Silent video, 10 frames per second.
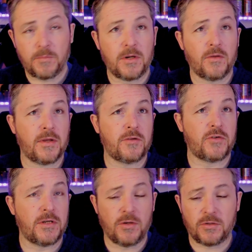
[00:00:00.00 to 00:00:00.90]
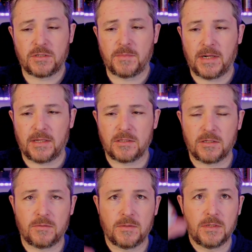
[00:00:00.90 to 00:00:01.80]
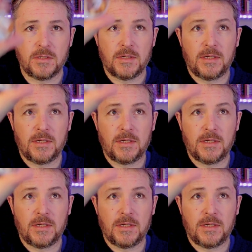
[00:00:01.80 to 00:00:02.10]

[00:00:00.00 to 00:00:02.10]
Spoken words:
I'm going to put it on there and try not to smell it. So,